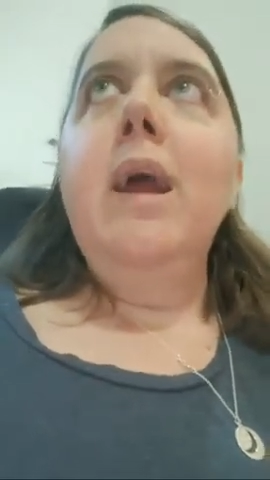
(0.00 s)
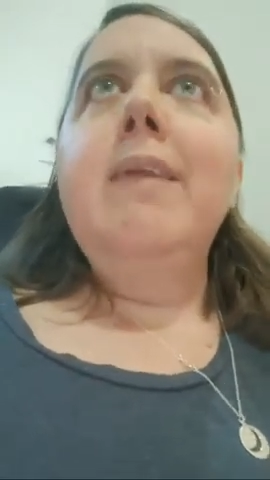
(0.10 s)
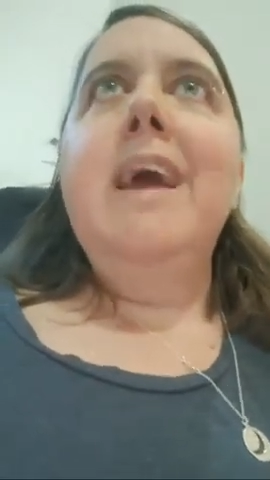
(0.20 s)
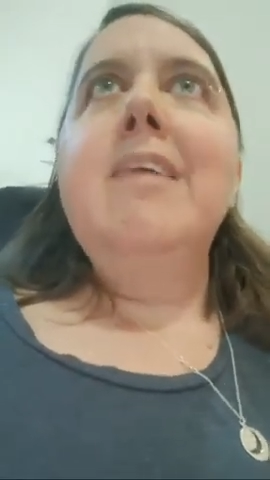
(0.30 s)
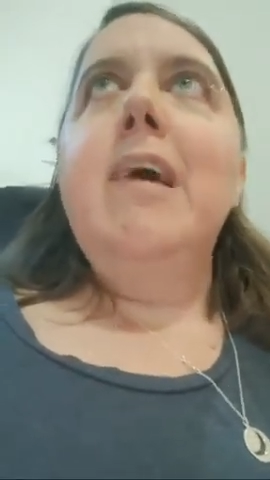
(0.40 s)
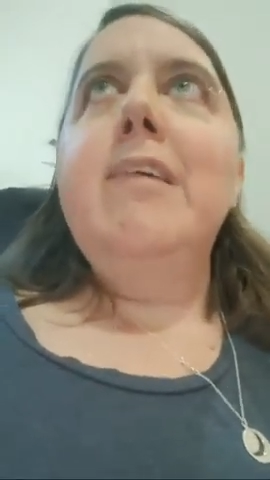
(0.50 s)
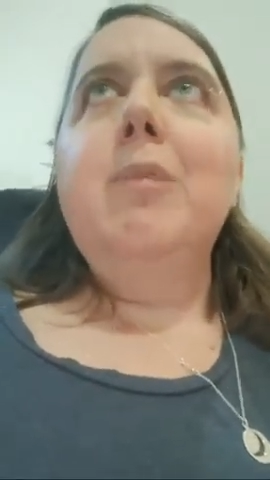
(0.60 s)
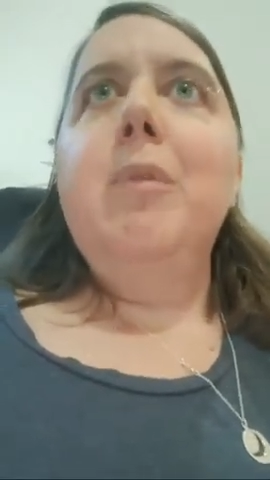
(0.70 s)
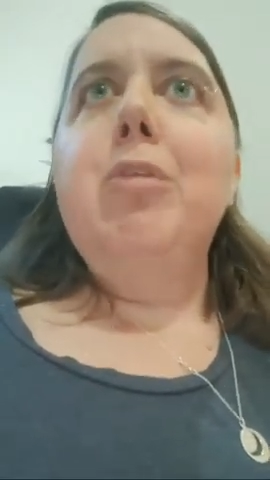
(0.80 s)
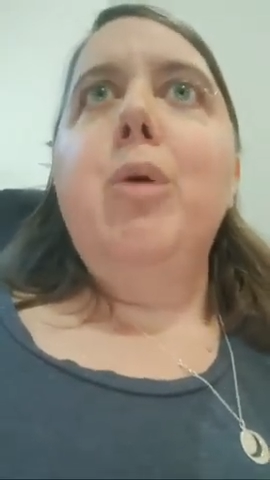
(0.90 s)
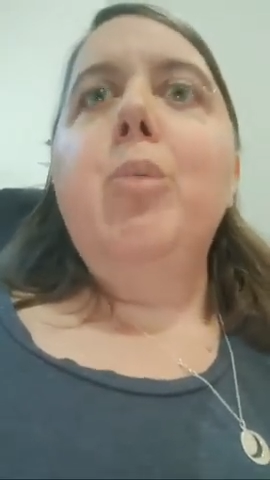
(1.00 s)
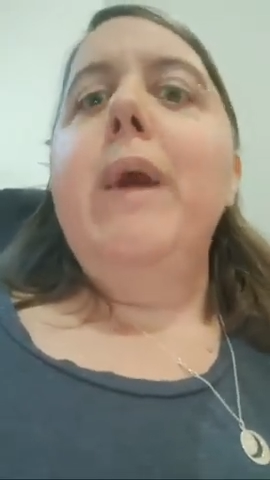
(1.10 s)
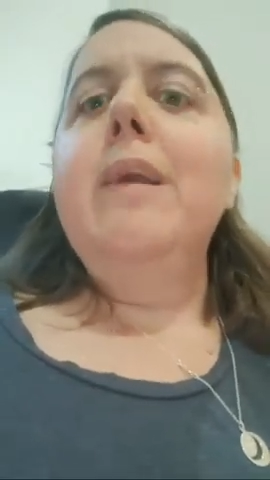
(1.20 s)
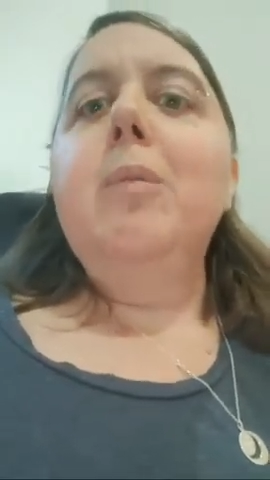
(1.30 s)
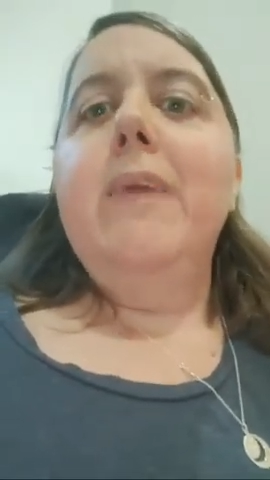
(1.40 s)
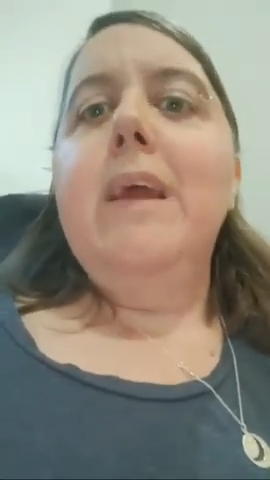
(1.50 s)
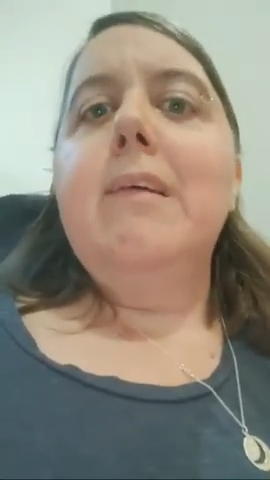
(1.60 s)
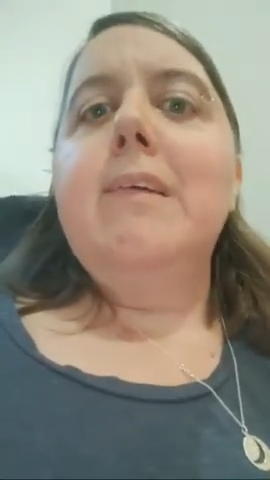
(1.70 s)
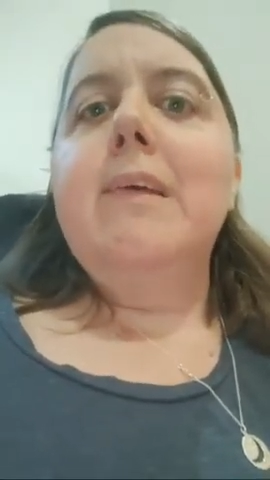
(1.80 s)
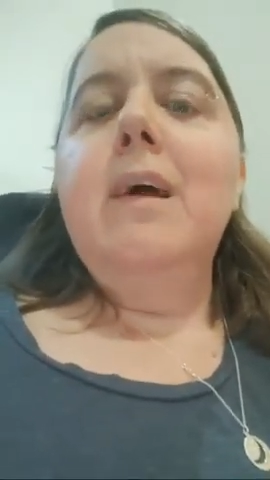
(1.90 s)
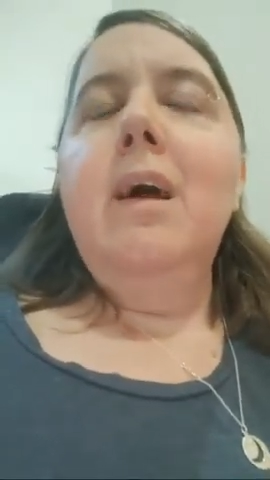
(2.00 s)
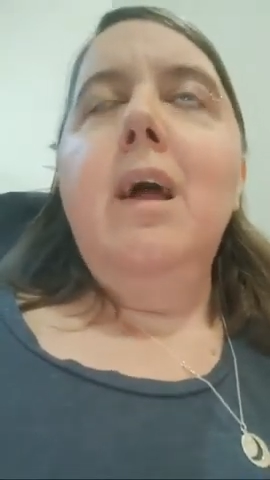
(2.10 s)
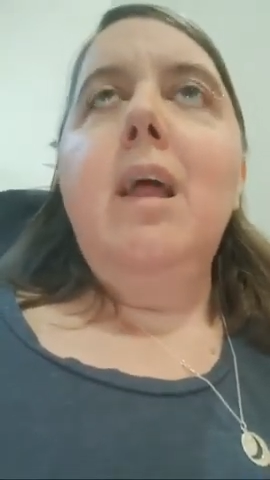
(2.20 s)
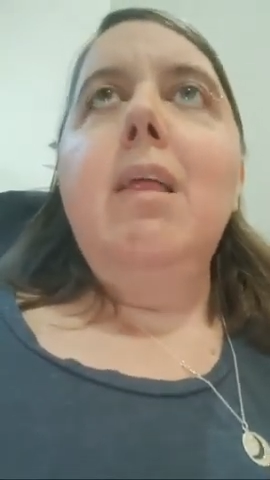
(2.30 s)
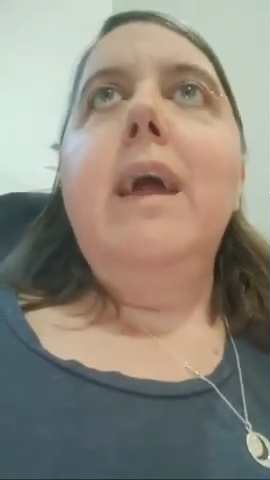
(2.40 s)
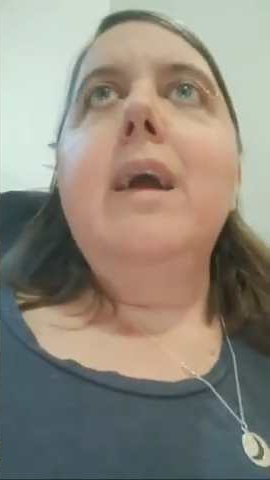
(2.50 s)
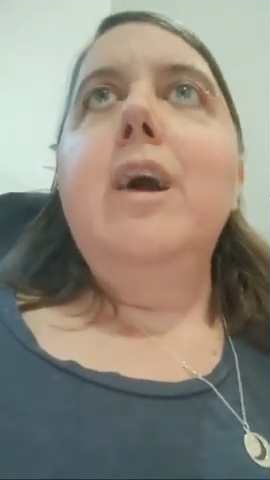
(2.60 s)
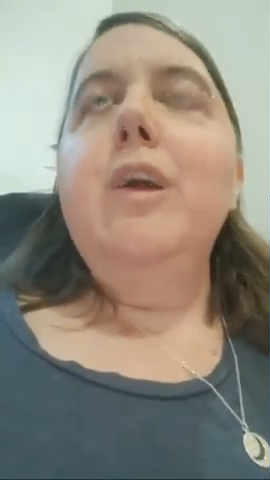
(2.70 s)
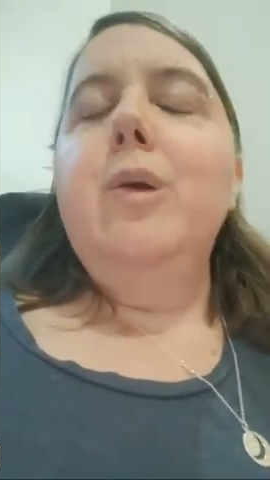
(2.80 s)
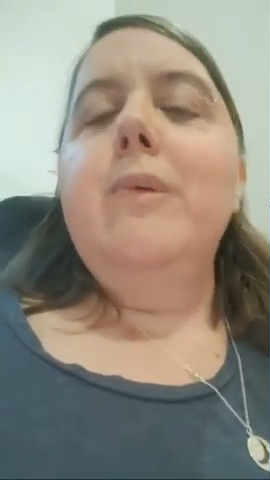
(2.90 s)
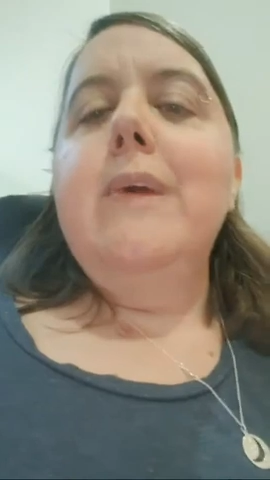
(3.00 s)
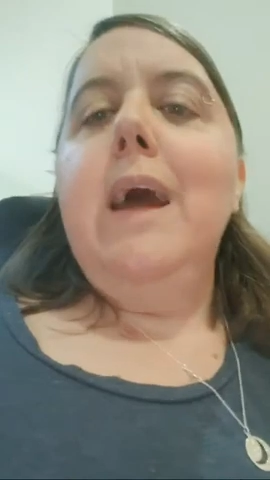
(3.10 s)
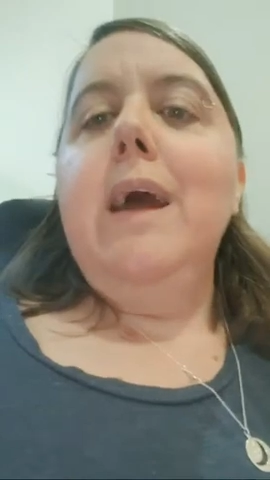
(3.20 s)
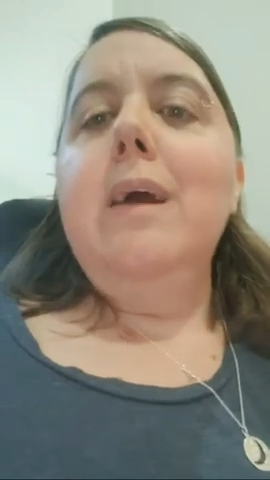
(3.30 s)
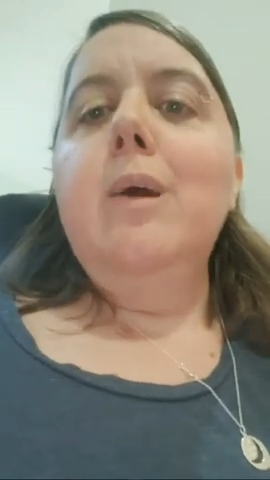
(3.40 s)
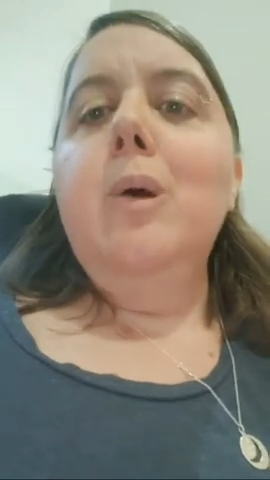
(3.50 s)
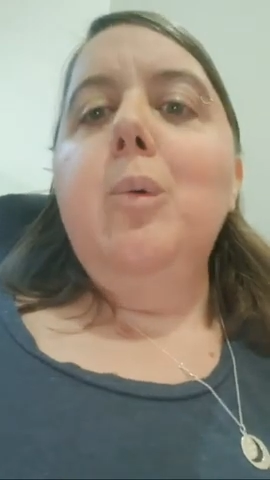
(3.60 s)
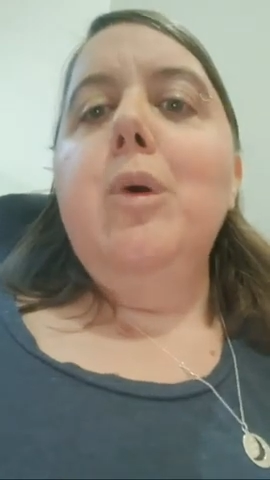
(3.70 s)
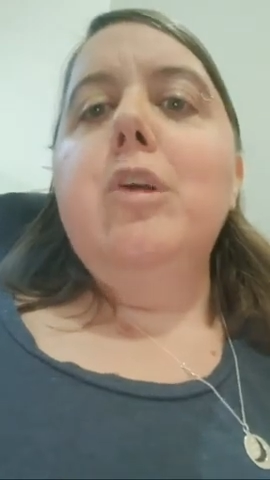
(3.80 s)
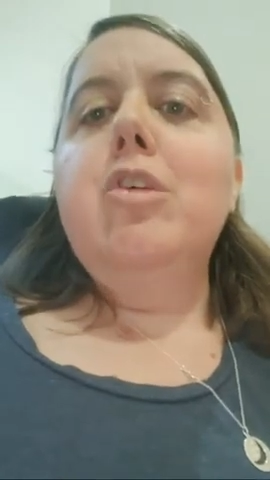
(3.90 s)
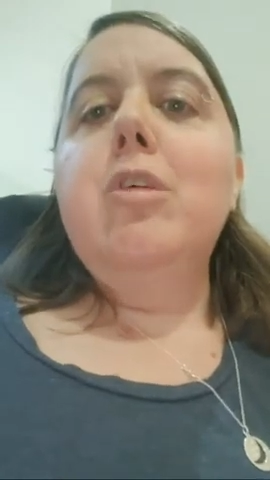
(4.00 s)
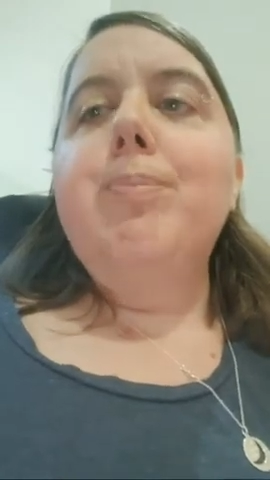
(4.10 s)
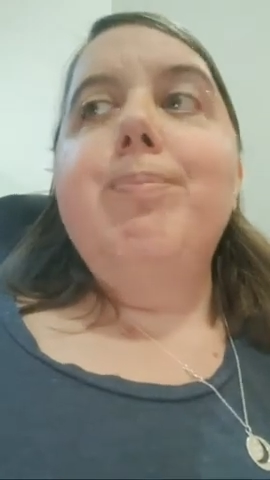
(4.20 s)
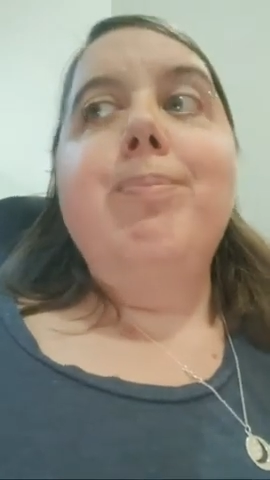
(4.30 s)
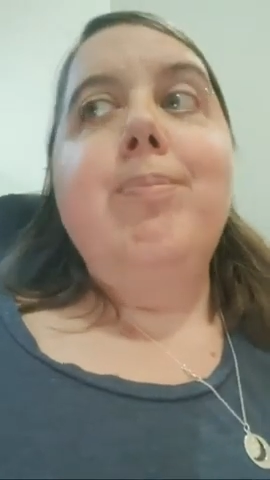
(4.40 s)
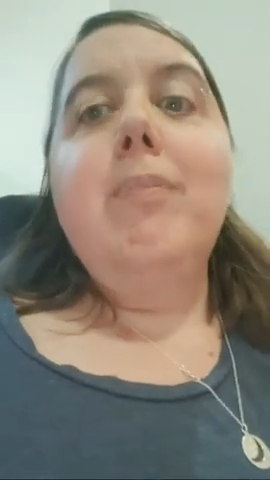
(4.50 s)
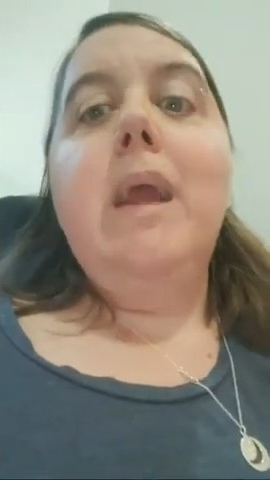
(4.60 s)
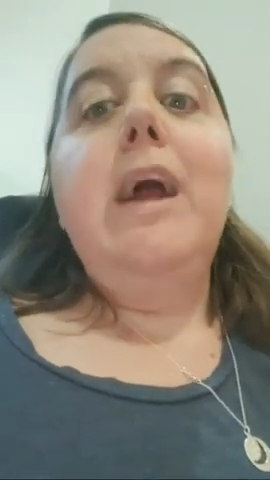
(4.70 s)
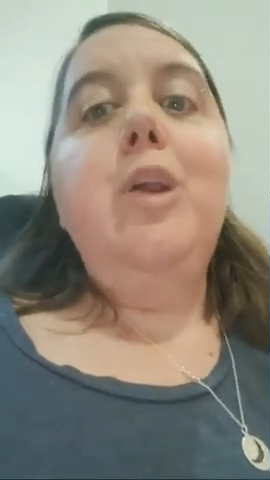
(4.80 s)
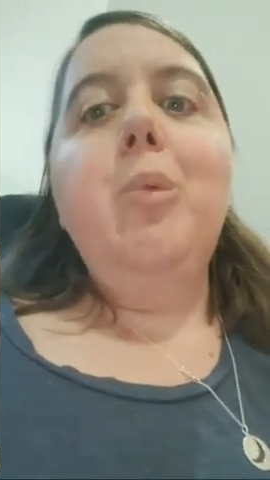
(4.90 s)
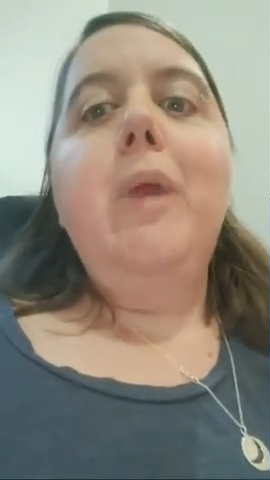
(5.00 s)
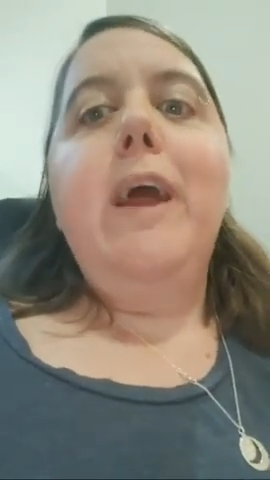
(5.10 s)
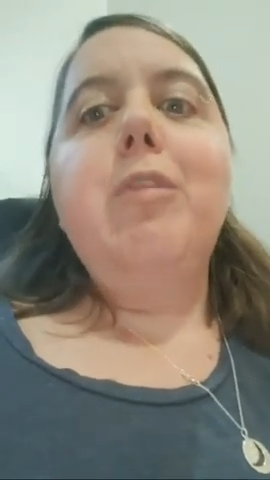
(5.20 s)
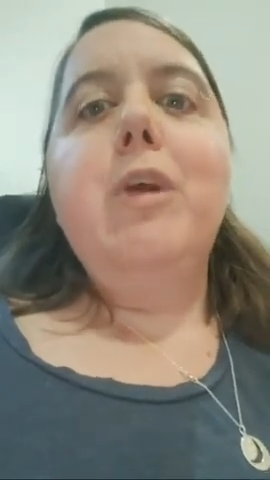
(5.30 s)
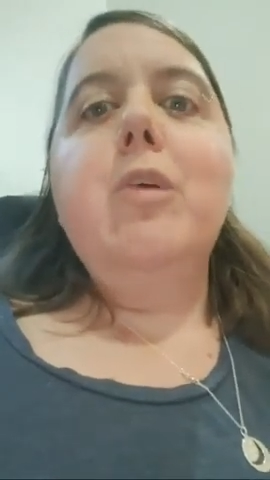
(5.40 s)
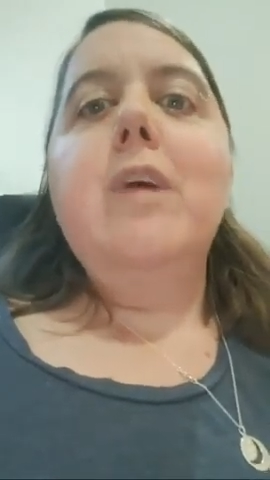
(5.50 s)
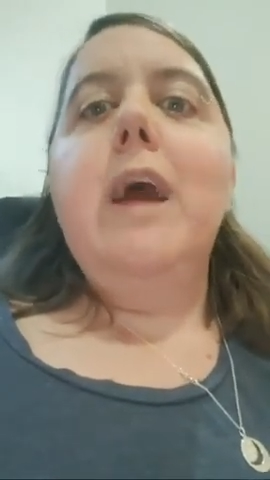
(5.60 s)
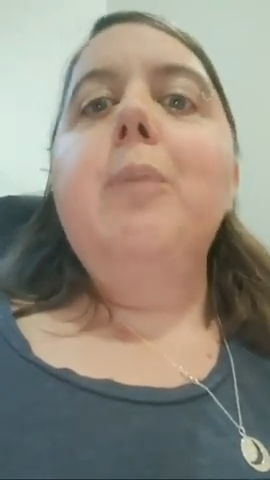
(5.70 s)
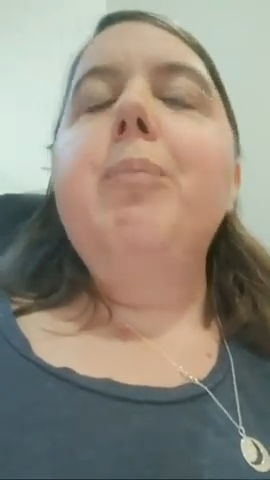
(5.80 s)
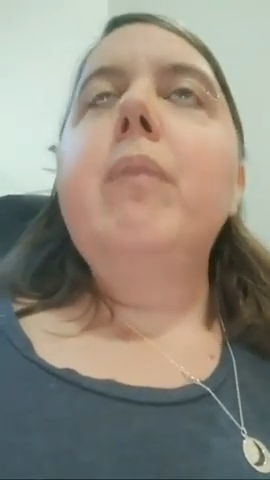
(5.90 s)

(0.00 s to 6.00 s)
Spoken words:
They tested me for random things like a UTI, which I know when I have a UTI.